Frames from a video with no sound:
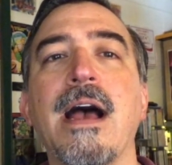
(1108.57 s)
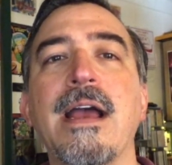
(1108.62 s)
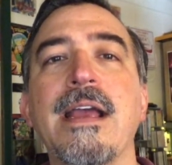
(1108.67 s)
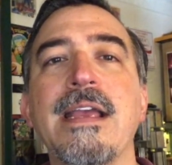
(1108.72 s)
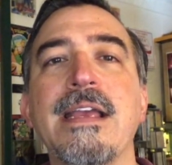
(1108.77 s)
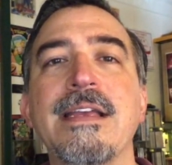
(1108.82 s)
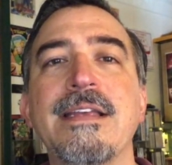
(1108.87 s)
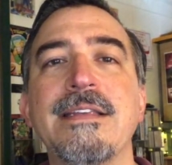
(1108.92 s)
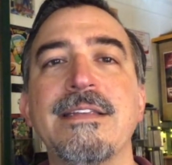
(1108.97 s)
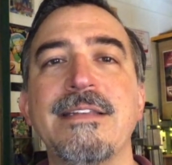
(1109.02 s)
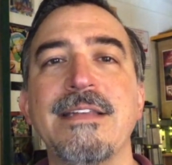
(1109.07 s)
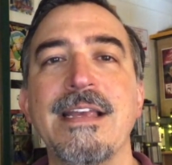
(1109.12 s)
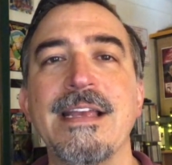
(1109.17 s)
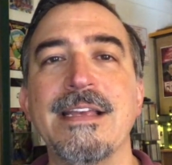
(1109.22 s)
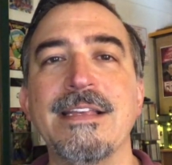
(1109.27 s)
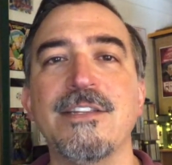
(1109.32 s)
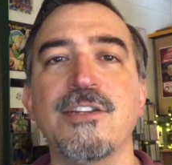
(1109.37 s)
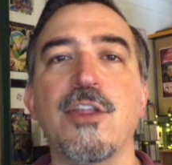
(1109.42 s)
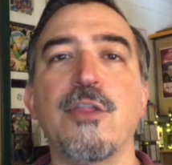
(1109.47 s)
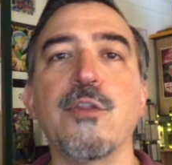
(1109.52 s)

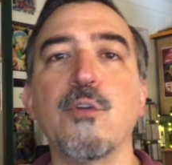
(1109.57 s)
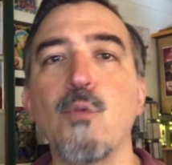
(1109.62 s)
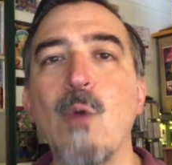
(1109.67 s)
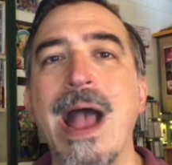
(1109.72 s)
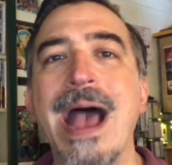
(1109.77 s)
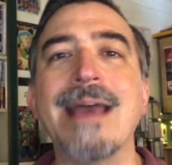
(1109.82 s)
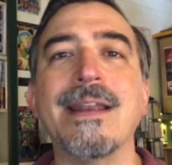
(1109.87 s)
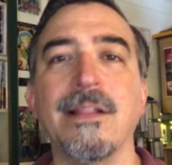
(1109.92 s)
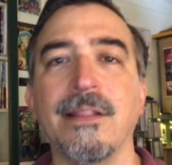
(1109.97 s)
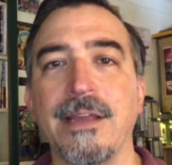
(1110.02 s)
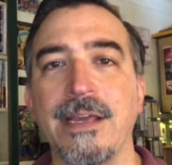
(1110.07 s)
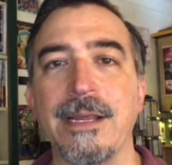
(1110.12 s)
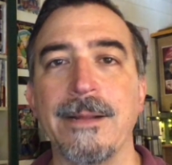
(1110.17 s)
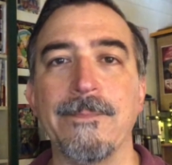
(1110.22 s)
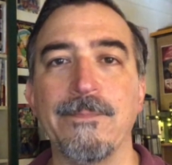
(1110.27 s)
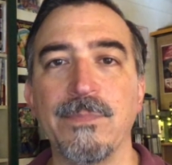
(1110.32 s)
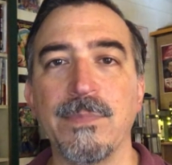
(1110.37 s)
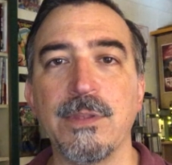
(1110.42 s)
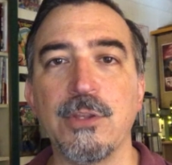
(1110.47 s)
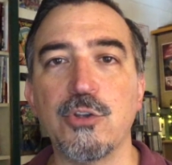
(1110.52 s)
is throttling
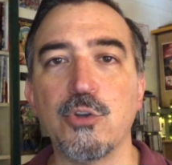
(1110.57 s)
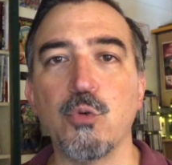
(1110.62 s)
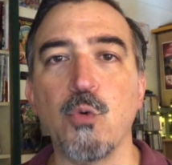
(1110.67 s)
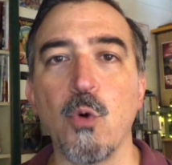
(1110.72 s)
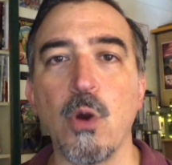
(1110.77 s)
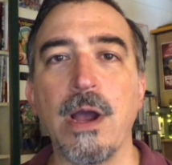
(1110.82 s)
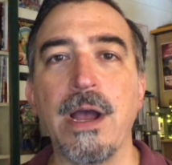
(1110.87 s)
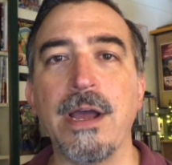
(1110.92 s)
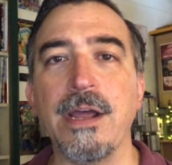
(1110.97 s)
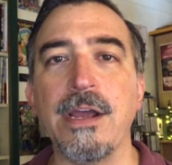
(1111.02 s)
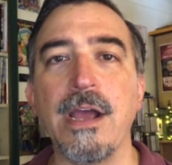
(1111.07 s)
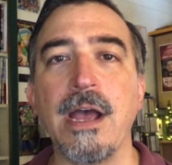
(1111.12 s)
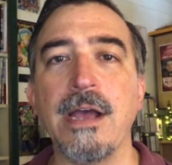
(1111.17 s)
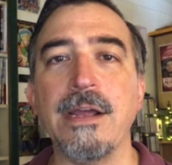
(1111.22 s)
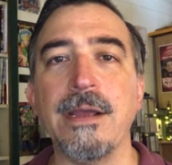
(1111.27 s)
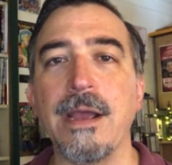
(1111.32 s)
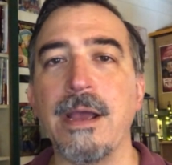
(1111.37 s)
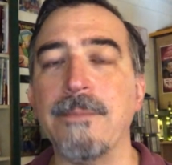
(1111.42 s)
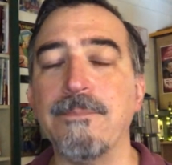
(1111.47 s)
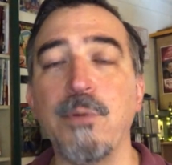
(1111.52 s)

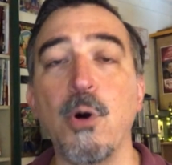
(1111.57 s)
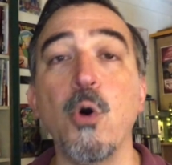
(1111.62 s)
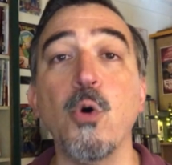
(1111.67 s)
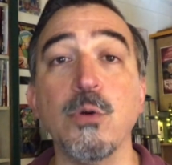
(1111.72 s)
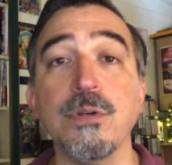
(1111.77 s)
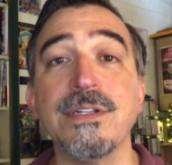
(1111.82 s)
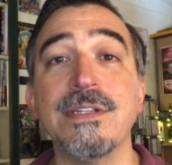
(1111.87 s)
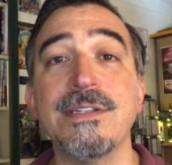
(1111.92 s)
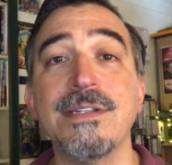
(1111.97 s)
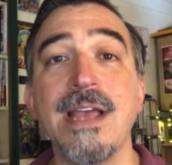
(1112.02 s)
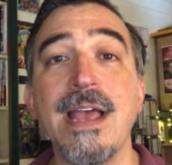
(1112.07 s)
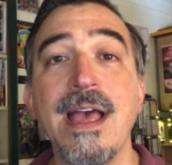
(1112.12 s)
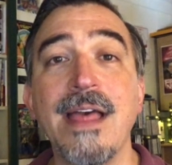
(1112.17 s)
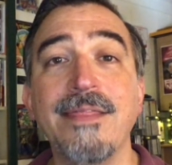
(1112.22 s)
posts